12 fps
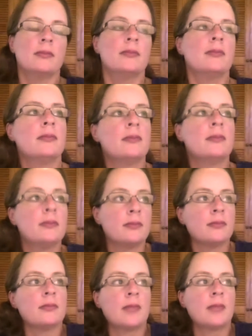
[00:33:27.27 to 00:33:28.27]

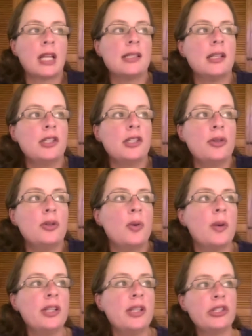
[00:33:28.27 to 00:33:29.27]
That's such a good
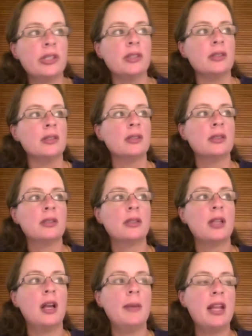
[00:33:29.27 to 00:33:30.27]
question.
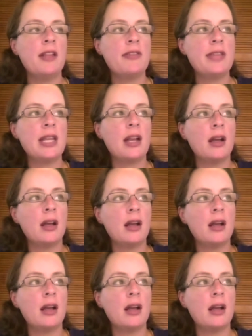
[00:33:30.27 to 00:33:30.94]
I mean, I think